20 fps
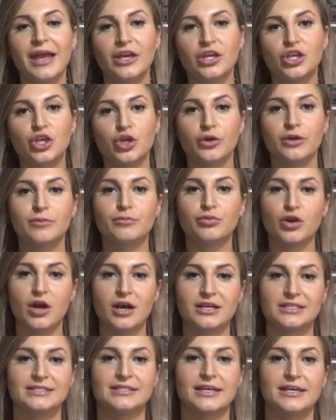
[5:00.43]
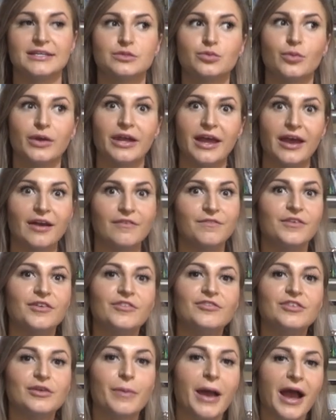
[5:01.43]
egg curing process, when I have
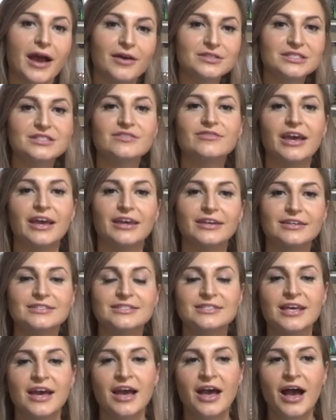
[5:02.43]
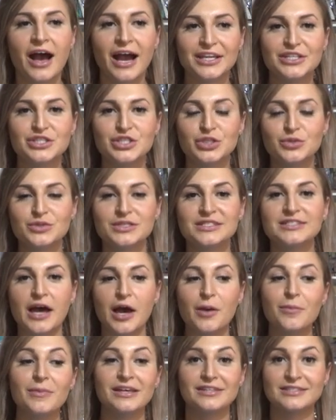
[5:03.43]
fifty pounds of eggs, I do
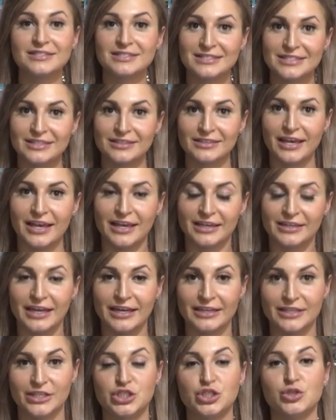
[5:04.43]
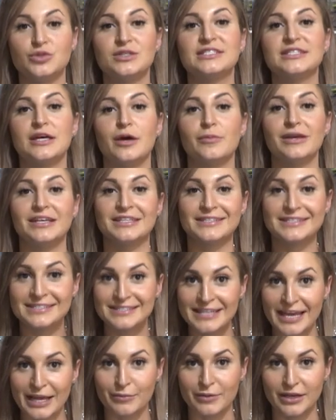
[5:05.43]
some as steelhead and I do some as
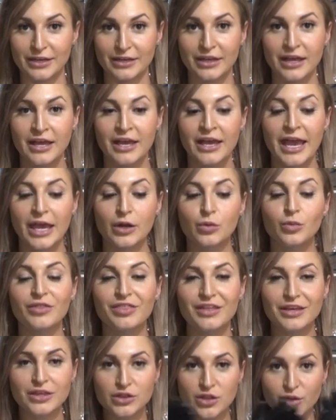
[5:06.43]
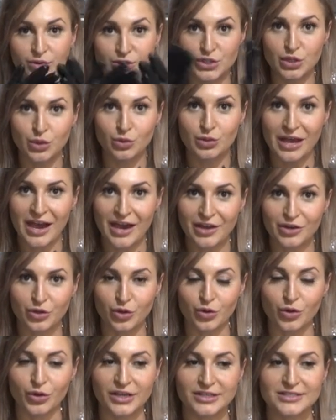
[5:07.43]
salmon. And within those two
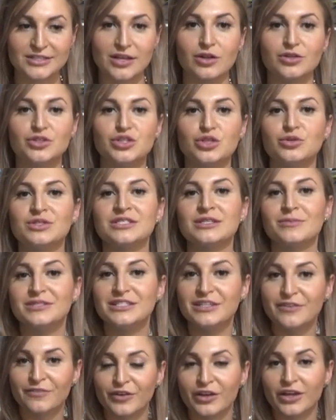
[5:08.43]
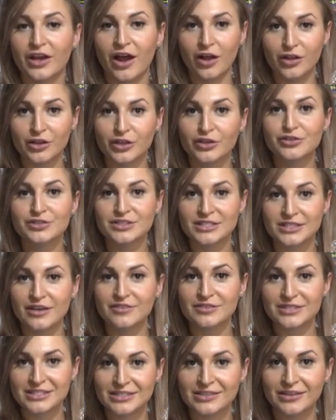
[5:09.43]
categories, I'll do some different colors
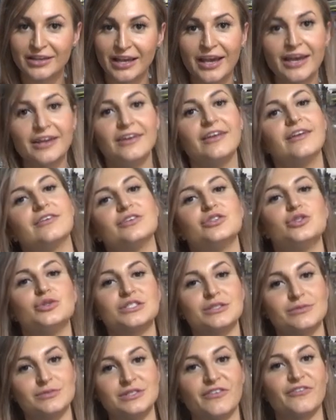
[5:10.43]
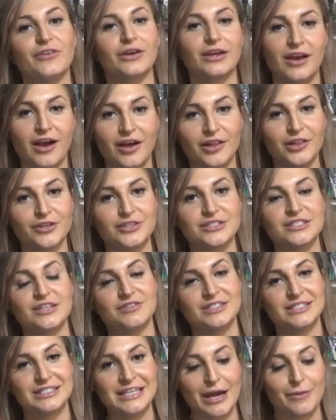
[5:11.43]
of steelhead and I'll do some different colors
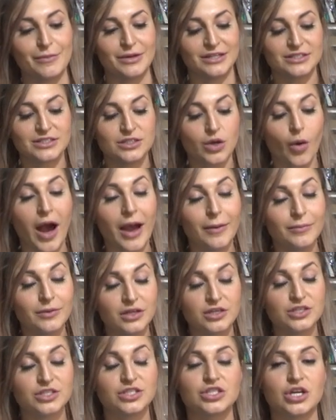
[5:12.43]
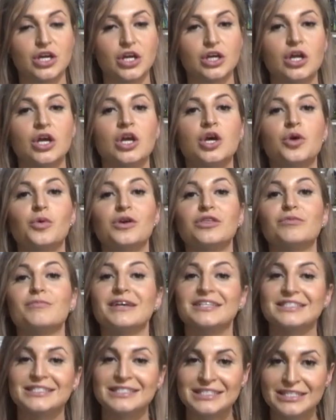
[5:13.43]
of salmon. So I'm gonna start with
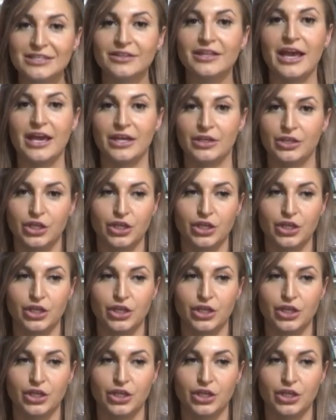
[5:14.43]
my steelhead